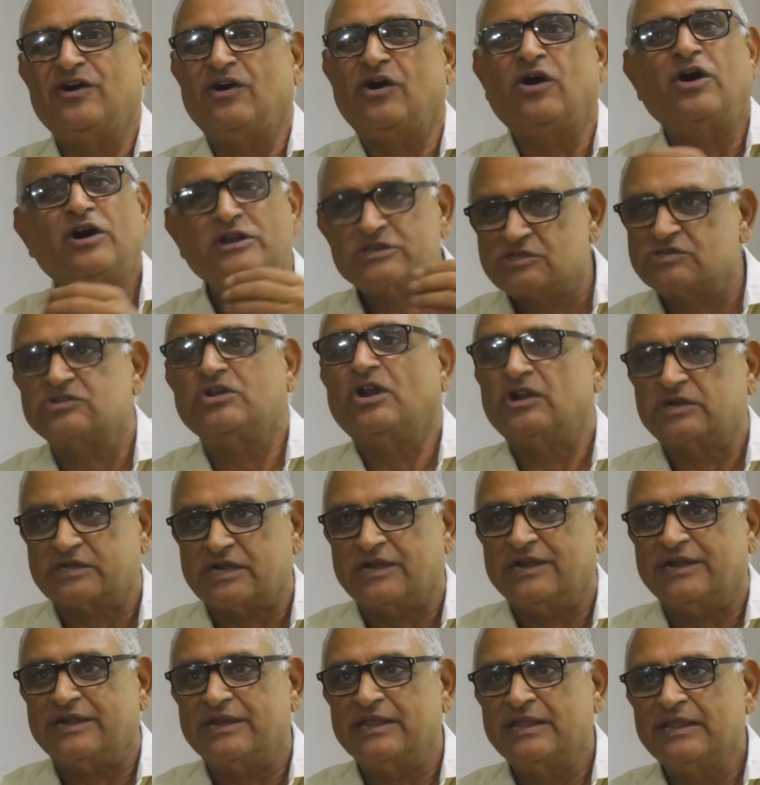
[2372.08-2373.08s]
or
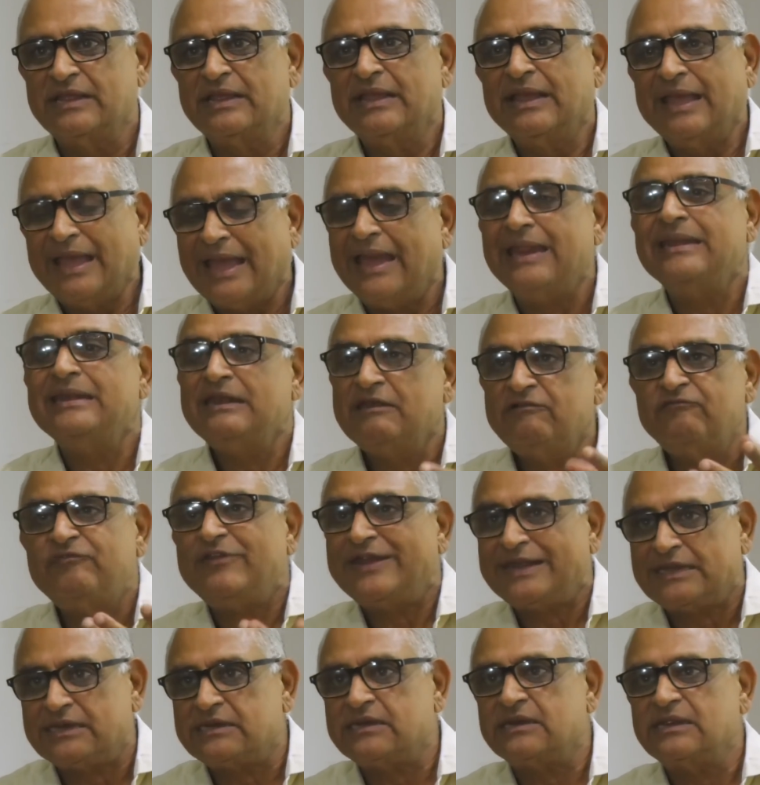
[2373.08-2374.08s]
slaughtered. And in
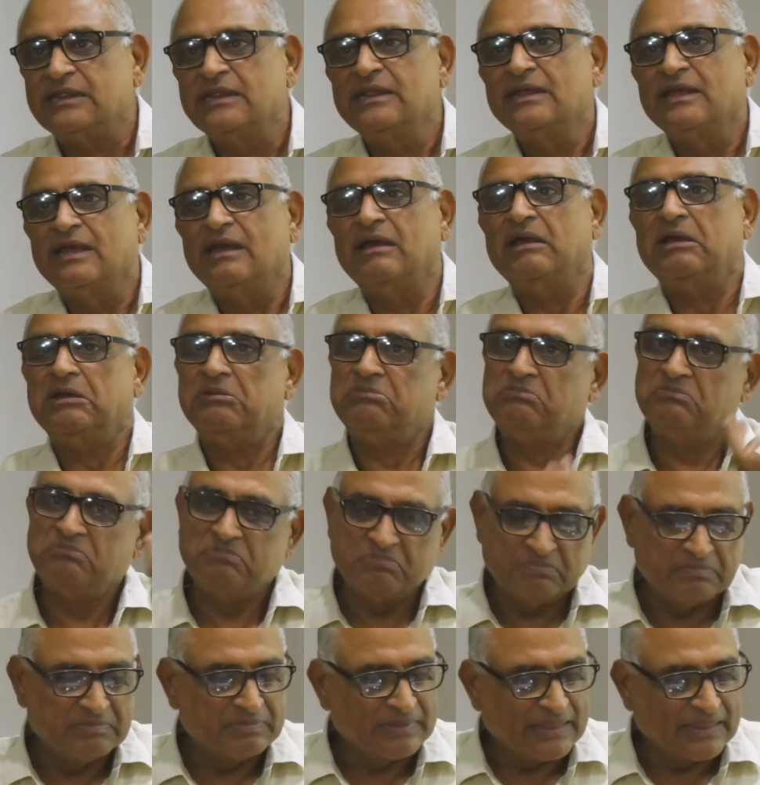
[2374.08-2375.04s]
fact, um,